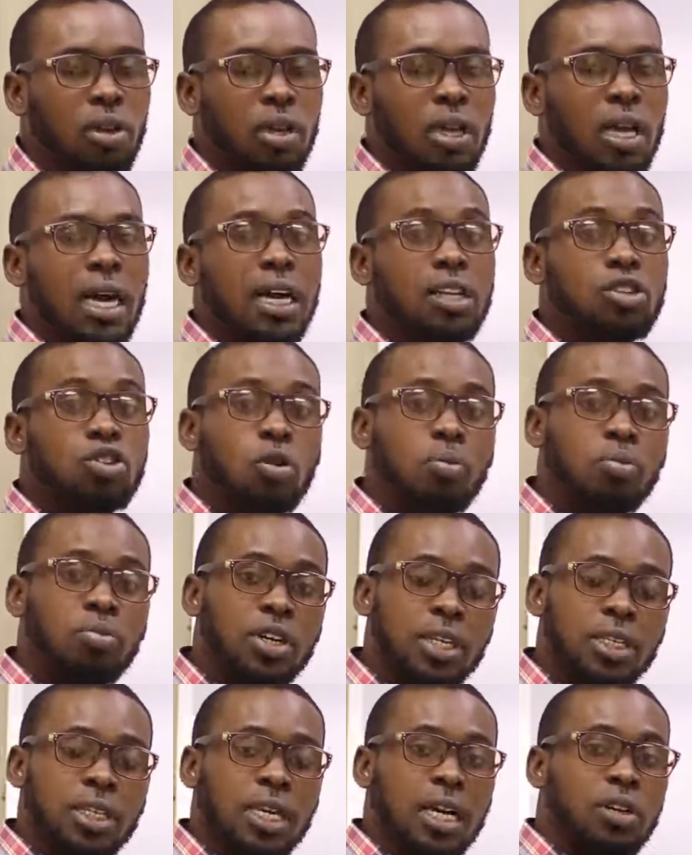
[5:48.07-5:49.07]
And your
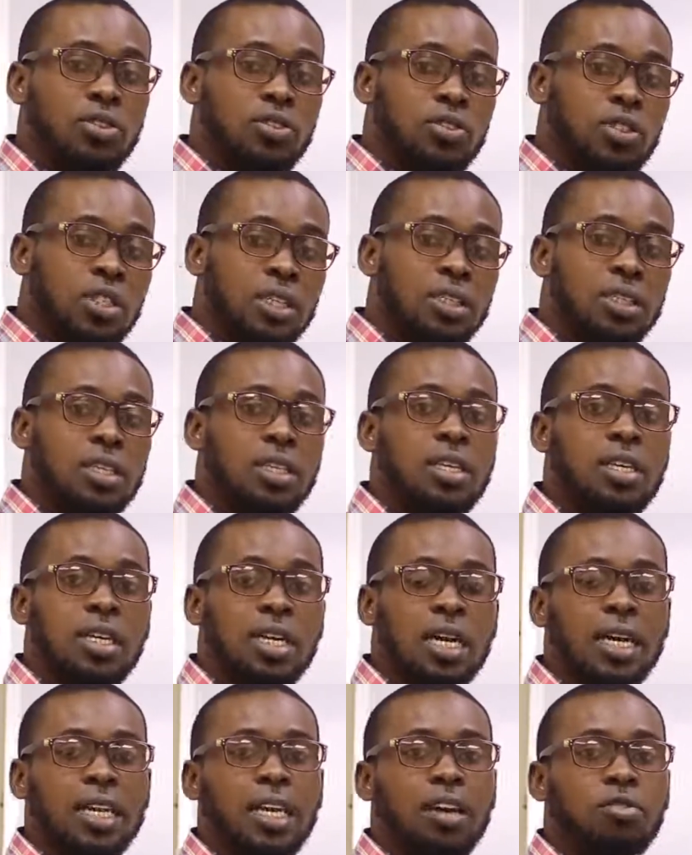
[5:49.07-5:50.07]
breakdown certainly
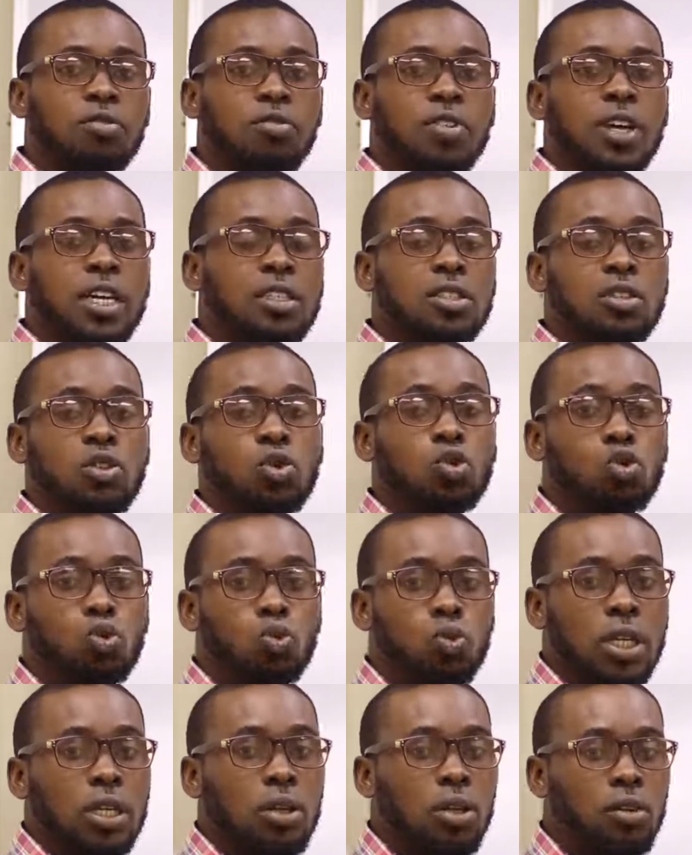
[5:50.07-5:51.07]
can affect
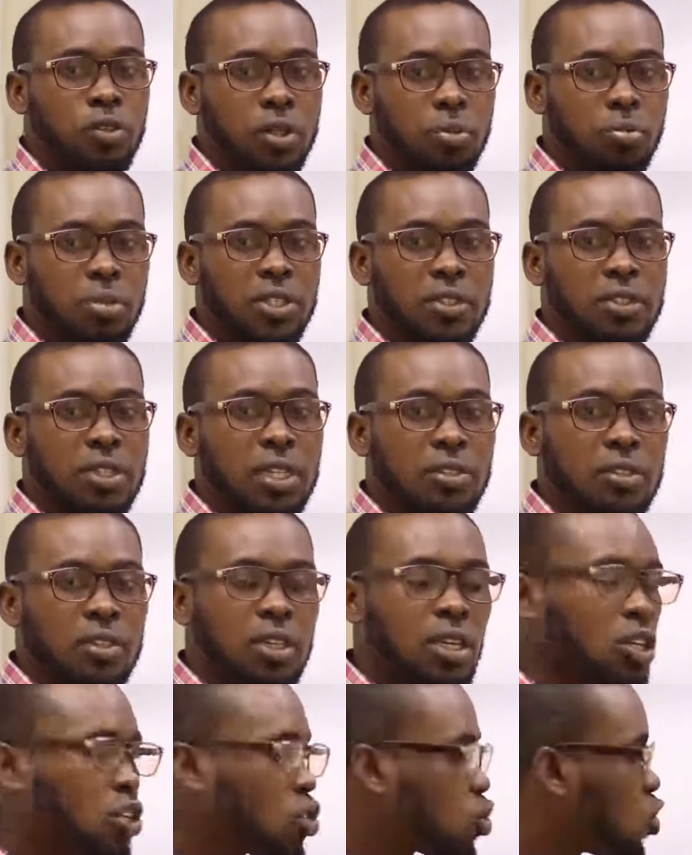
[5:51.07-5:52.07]
goodwill of the business.
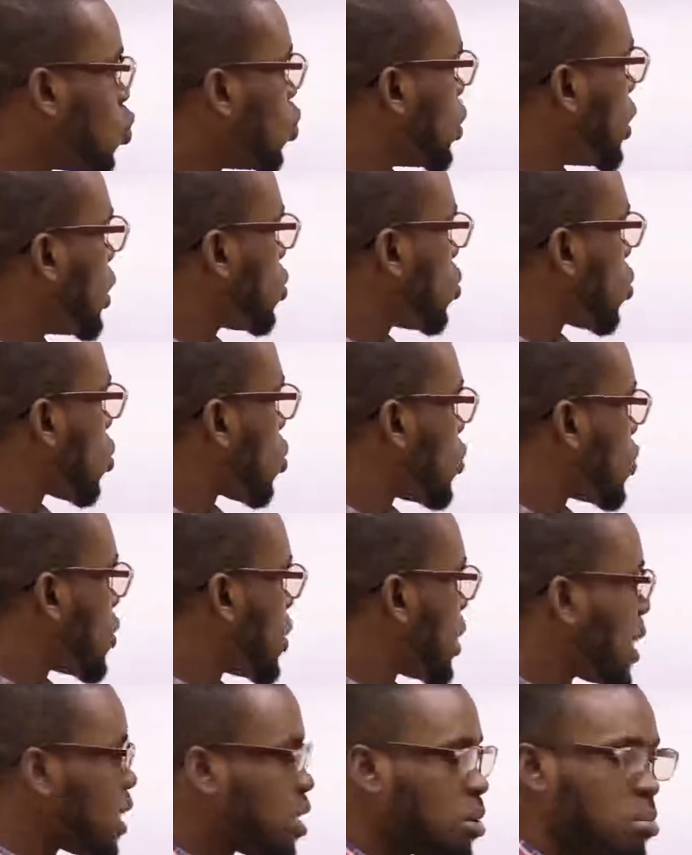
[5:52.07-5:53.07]
So we need to
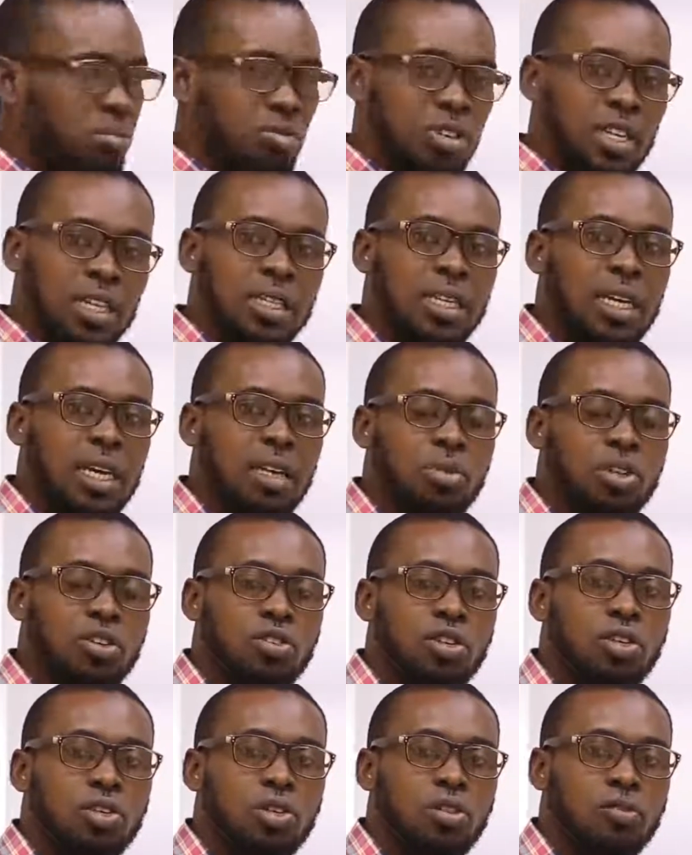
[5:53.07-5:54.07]
consider the breakdown
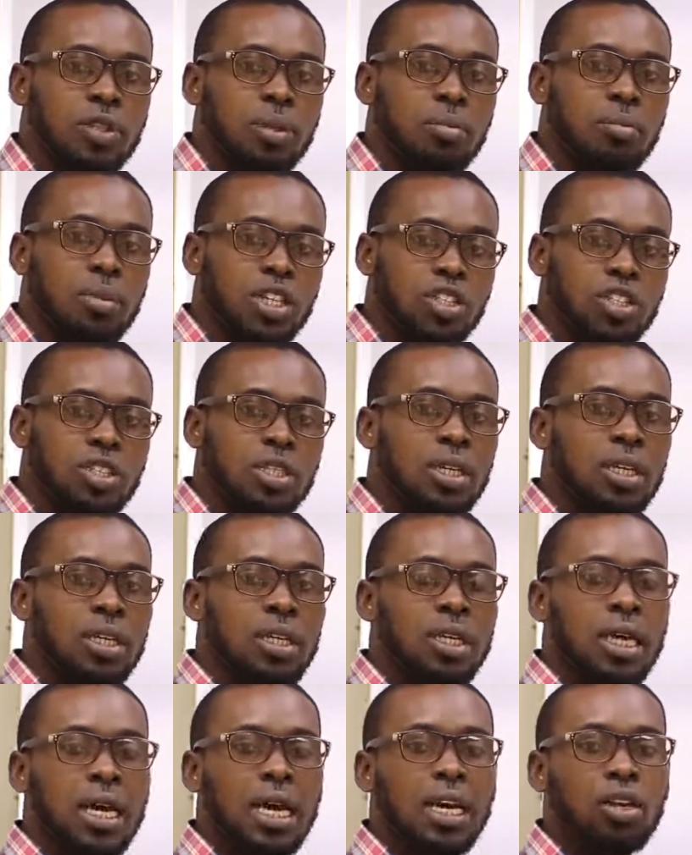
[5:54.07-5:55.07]
period of the machine,
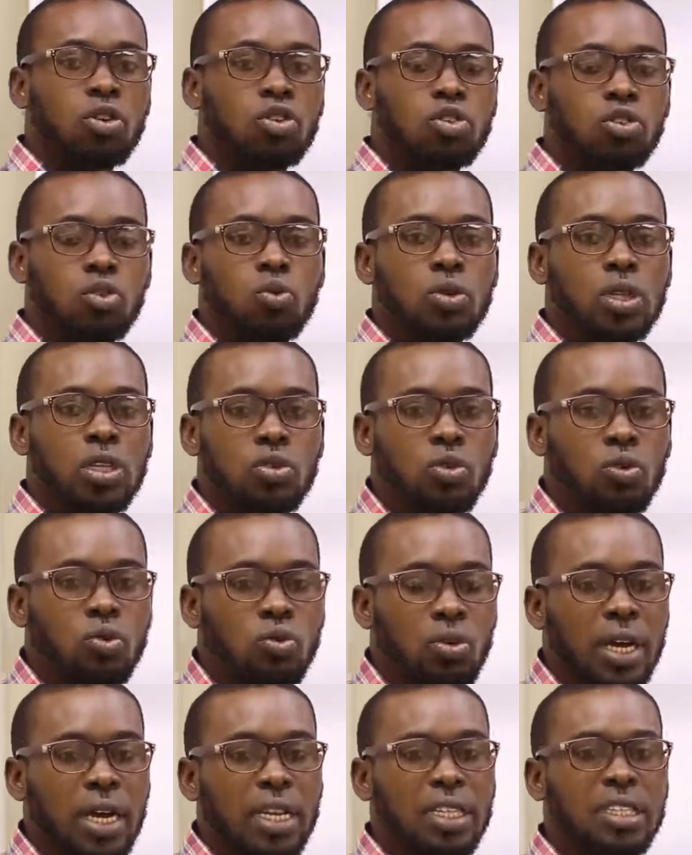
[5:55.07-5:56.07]
and also we need to
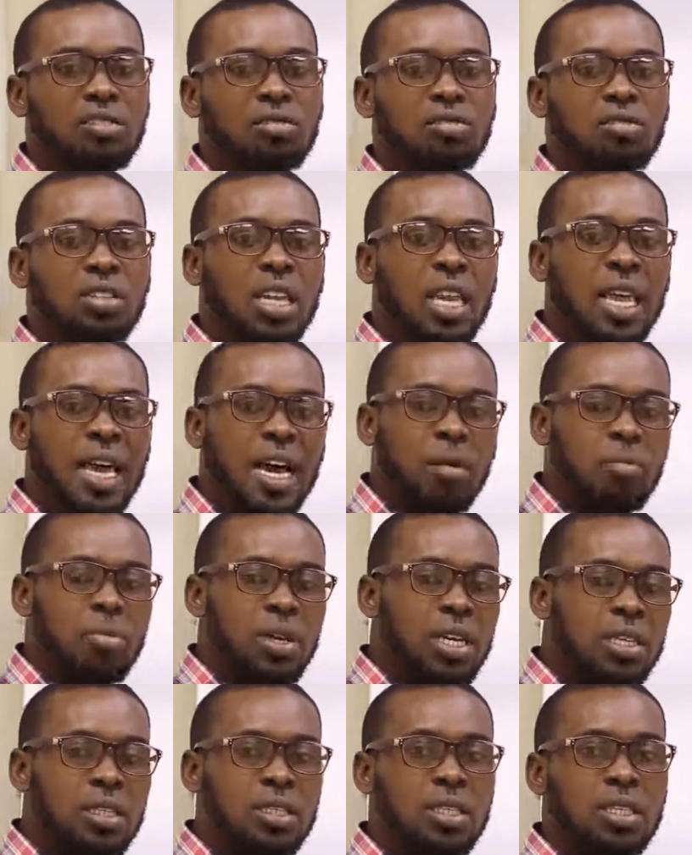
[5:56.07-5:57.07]
look at the
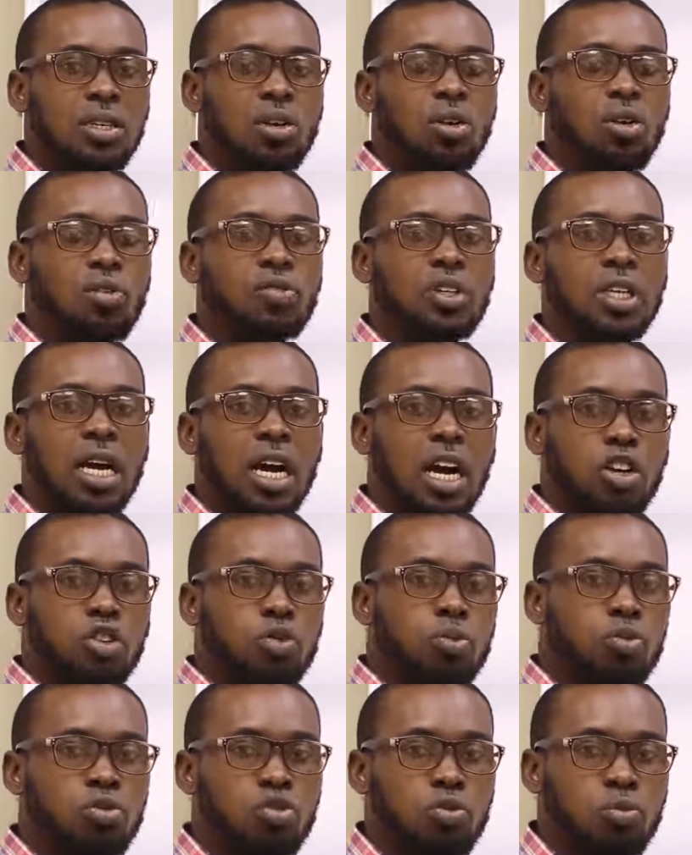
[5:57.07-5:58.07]
reliability of the
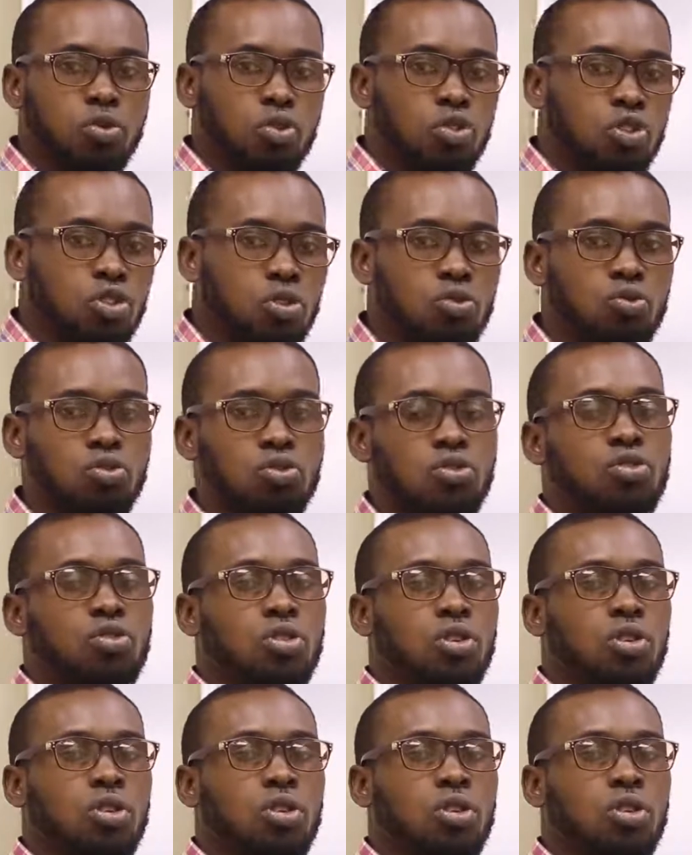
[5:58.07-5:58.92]
output produced.